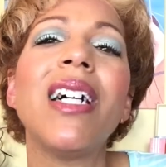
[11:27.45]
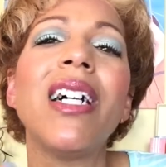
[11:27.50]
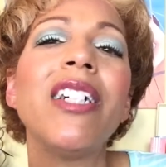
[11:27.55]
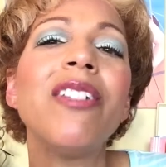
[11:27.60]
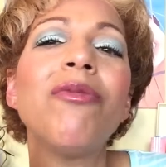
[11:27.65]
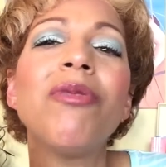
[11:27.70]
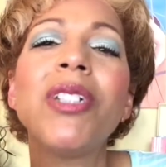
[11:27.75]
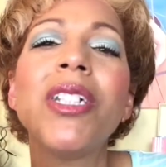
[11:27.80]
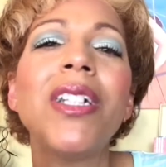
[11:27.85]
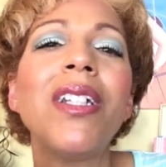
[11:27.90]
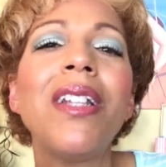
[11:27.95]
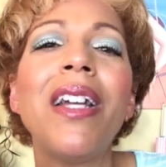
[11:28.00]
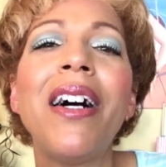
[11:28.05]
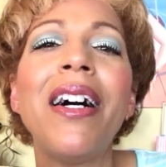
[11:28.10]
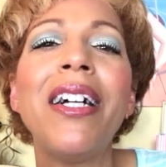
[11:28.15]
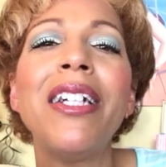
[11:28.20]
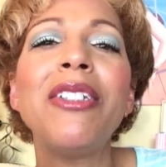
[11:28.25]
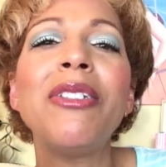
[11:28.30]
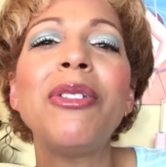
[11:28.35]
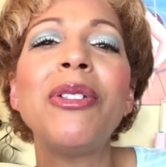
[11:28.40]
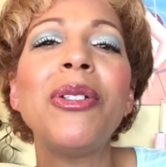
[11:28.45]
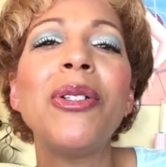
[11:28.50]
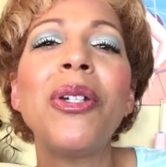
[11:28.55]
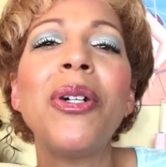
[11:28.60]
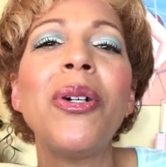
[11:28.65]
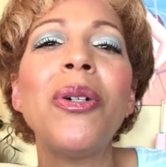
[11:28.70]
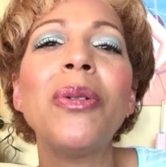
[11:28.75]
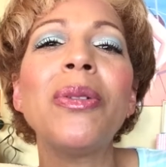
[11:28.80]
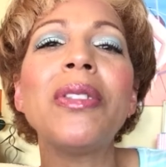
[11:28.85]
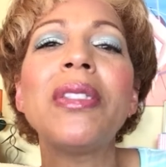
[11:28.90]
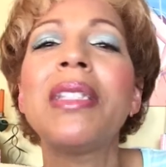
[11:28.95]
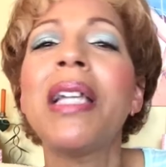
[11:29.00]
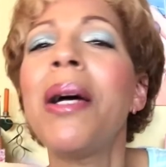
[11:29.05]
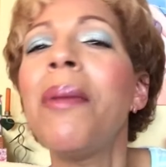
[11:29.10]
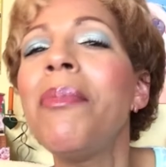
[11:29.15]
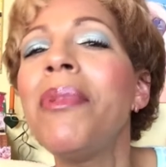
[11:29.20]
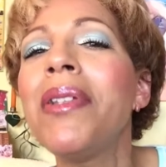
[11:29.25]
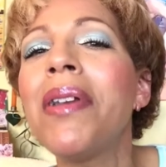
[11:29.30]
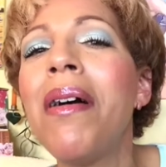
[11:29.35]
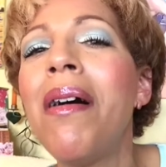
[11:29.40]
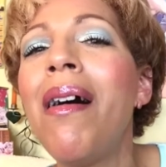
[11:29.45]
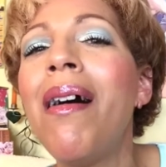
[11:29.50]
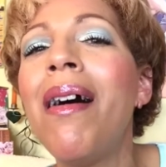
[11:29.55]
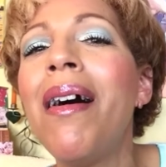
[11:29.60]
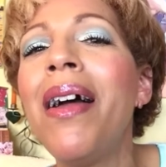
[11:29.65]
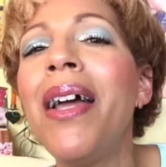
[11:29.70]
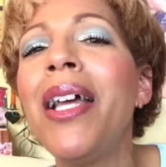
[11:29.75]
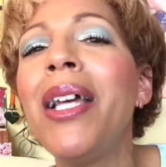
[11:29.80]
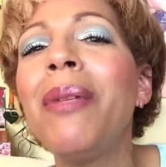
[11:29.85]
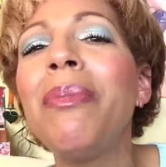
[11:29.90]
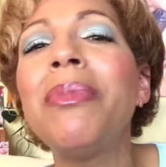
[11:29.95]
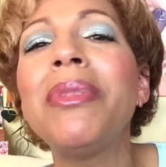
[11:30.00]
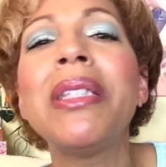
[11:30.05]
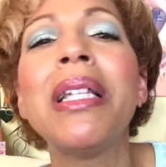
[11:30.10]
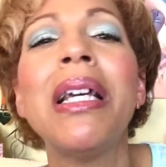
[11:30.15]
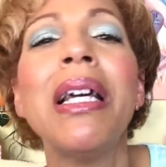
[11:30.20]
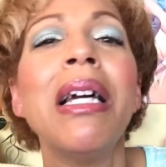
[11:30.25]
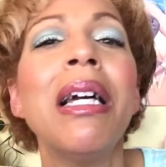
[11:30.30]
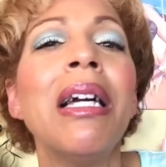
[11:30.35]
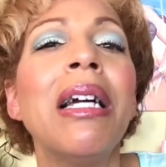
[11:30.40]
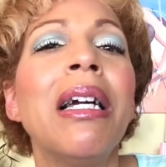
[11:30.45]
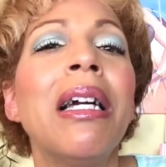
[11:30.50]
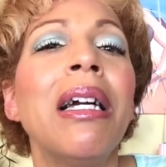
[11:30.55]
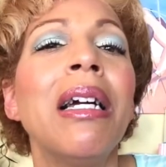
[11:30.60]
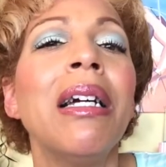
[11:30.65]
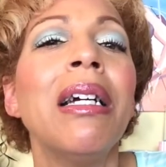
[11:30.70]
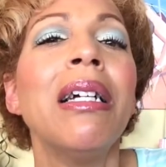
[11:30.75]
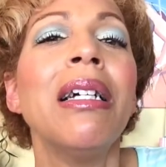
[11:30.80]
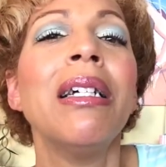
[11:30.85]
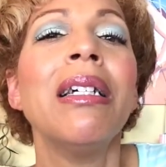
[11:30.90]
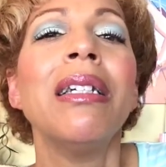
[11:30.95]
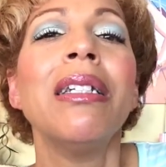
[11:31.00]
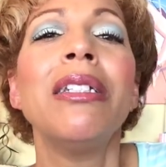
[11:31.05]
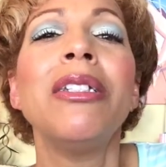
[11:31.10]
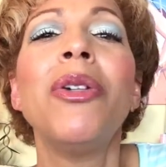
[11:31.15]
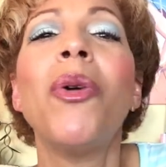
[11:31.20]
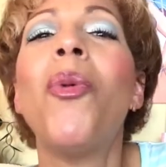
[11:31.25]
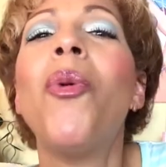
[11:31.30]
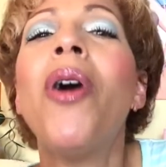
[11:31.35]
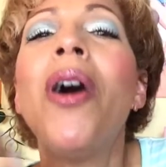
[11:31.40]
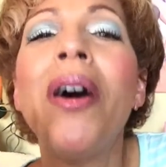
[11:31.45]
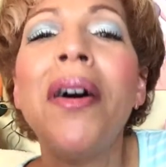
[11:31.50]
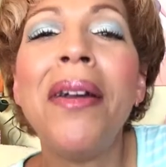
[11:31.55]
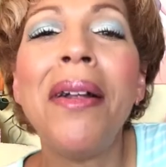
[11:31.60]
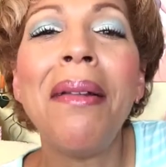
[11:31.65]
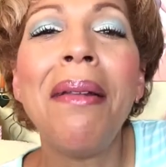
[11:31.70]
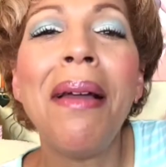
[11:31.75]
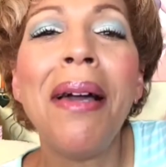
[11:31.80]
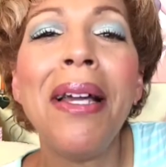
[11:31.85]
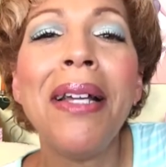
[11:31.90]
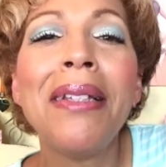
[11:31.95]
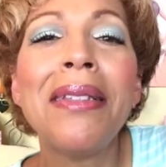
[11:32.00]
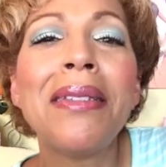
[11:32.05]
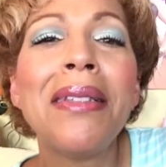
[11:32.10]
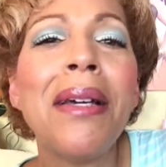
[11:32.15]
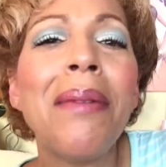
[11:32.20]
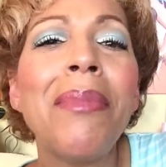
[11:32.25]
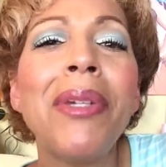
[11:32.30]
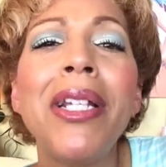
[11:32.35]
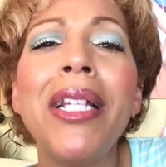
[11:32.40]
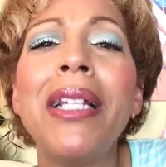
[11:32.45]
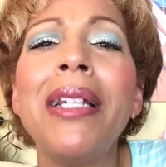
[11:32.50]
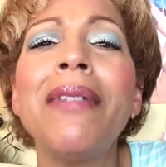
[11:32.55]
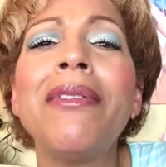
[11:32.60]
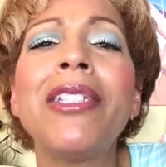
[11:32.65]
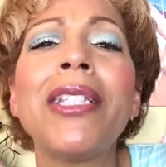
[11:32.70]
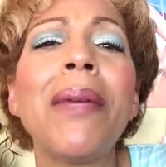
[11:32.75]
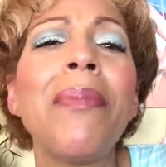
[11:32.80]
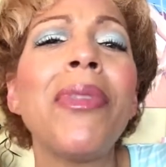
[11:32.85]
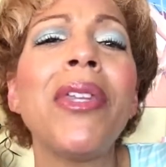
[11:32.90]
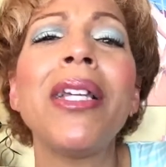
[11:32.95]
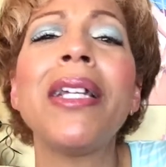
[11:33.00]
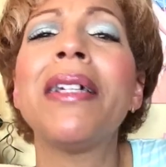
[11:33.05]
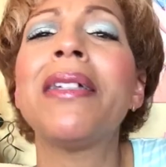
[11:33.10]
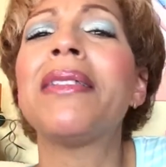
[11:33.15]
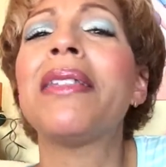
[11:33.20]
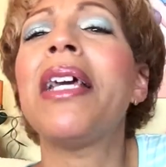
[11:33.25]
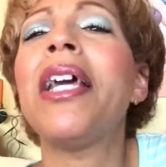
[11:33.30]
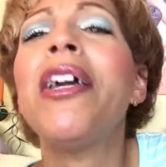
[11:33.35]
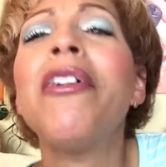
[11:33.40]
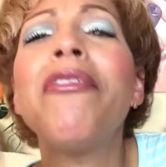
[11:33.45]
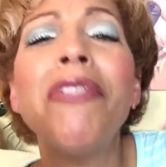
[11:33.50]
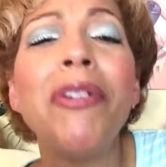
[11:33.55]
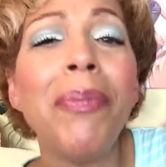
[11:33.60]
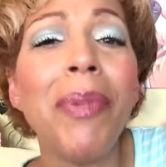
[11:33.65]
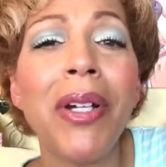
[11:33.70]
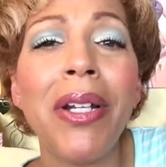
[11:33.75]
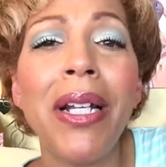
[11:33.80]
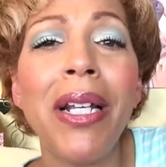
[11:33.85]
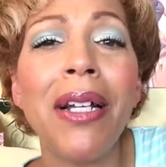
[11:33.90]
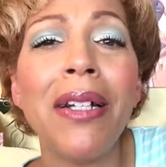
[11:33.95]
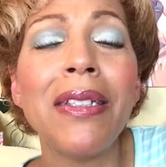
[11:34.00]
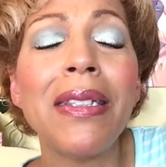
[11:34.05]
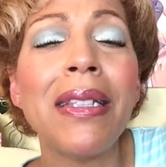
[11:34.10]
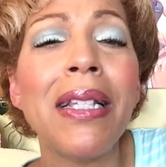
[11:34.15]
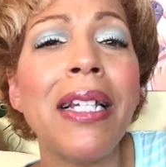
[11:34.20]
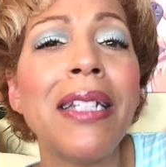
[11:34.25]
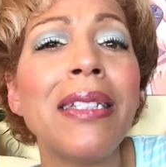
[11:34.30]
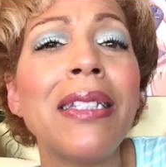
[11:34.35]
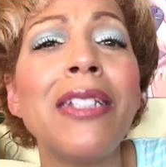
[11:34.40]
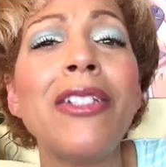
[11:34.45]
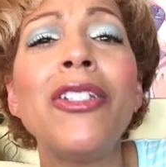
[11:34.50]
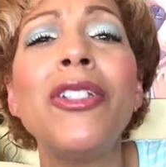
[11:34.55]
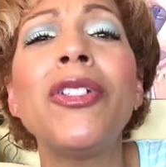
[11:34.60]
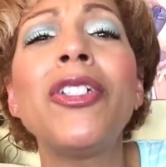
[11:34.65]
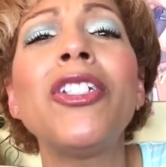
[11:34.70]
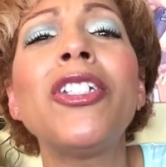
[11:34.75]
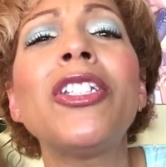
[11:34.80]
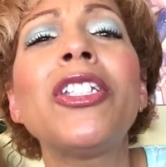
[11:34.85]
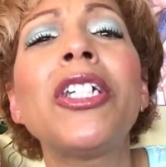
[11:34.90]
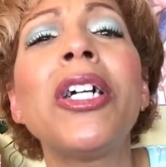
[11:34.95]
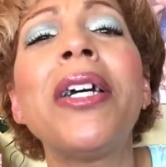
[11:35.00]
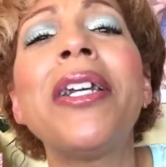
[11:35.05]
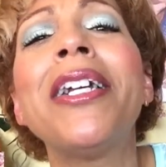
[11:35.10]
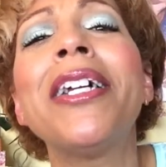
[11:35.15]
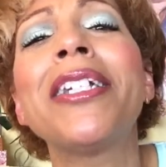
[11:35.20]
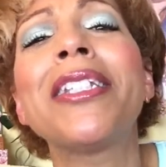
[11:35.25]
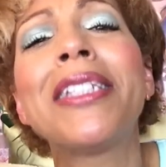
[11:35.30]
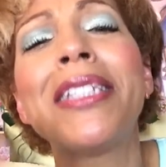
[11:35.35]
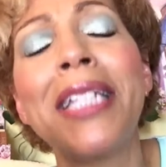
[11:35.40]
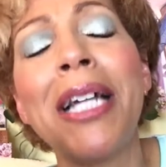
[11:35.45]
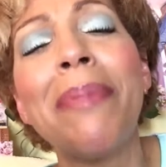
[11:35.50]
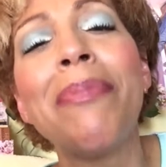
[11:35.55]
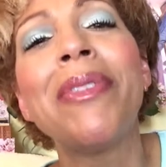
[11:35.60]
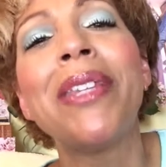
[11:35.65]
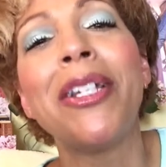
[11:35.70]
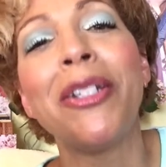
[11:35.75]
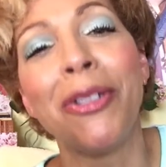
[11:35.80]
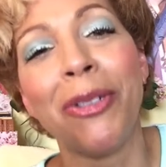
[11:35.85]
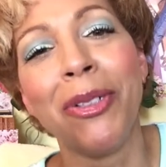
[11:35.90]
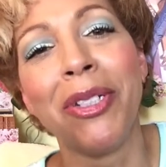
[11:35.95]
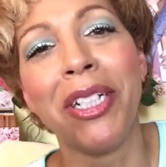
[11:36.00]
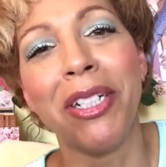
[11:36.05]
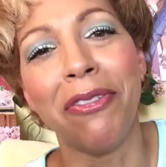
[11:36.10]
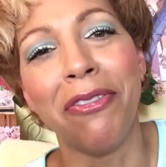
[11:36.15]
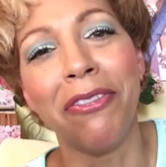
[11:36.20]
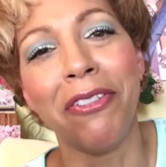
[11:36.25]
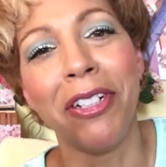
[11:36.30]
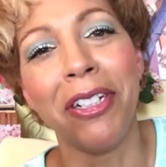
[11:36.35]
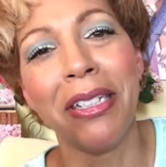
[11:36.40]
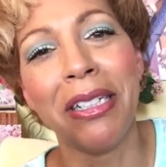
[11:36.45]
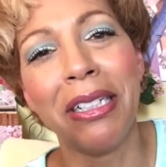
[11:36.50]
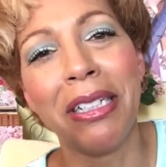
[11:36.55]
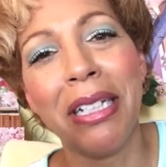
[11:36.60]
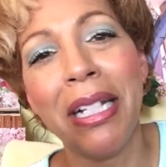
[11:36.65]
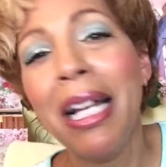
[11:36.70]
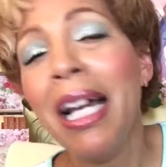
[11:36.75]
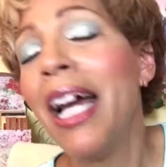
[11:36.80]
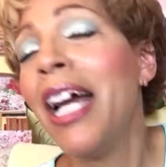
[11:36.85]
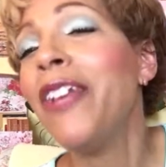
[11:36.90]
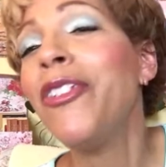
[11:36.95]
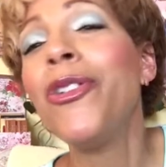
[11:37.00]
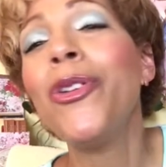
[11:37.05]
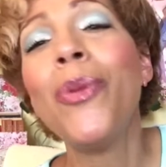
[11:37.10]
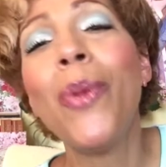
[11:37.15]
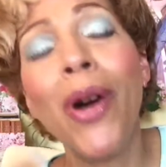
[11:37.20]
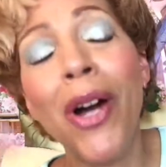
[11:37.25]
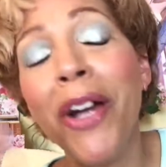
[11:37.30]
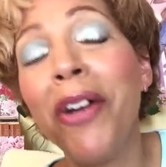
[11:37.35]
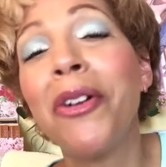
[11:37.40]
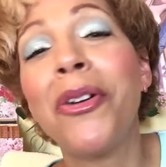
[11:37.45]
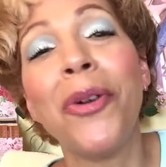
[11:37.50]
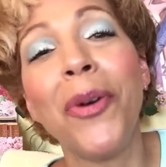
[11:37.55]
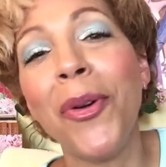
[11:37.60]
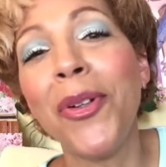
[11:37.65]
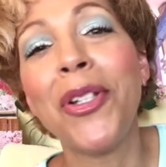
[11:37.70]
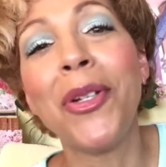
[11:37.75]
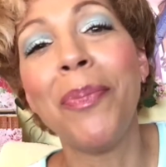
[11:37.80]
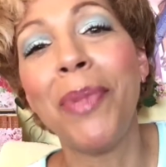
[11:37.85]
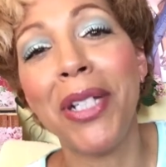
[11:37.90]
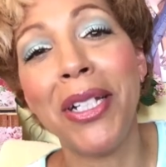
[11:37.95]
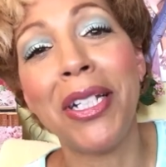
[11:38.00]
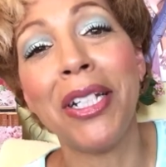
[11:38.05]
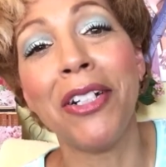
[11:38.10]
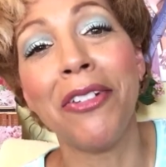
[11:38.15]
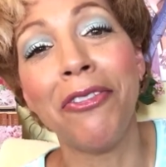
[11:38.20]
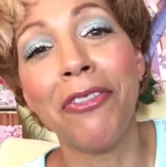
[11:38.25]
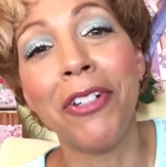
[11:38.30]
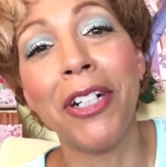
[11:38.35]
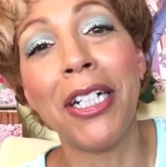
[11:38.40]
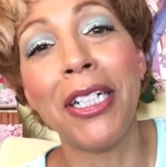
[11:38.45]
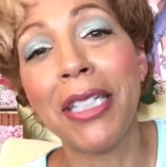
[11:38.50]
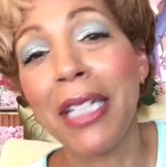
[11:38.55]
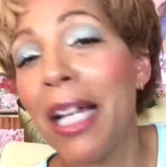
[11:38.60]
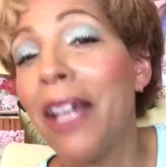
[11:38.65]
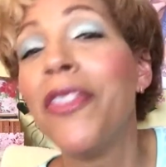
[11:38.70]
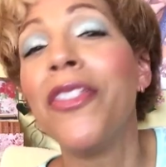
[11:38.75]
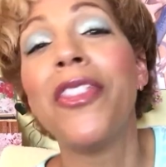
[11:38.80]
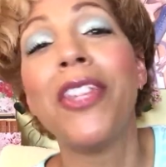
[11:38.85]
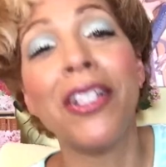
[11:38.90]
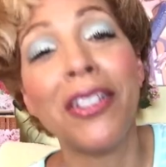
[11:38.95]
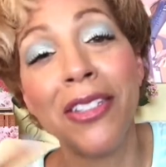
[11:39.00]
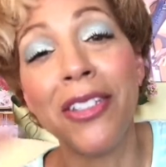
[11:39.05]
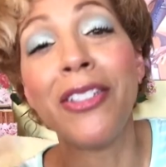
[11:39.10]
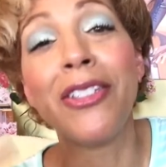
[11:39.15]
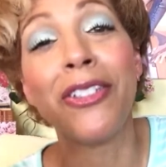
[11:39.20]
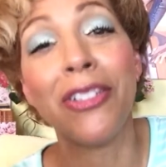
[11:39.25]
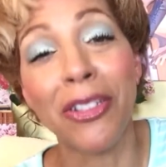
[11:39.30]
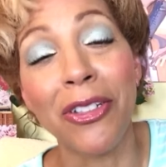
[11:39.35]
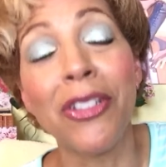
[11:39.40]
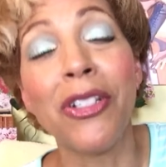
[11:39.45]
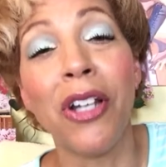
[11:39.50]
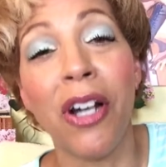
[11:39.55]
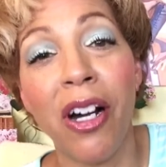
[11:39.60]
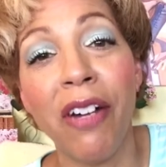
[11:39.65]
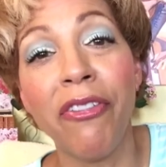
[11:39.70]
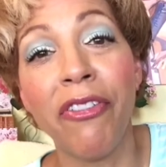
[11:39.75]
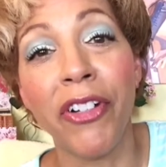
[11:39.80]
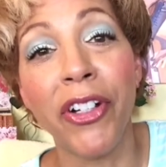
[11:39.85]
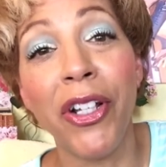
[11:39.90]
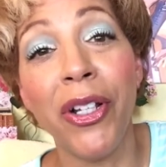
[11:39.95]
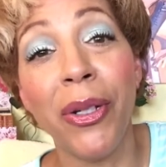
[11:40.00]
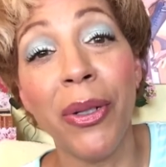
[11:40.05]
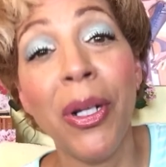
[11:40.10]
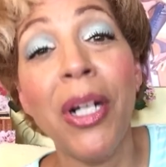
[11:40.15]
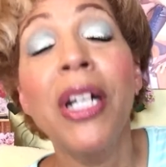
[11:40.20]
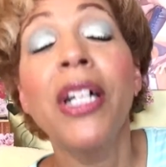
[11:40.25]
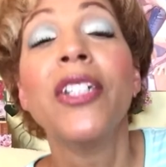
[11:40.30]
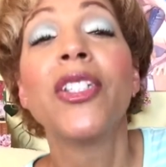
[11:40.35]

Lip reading: realized, you know, sometimes you want to like something because everybody else likes it. You just got to accept that you're different, and you are going to be different, and this is just not for you.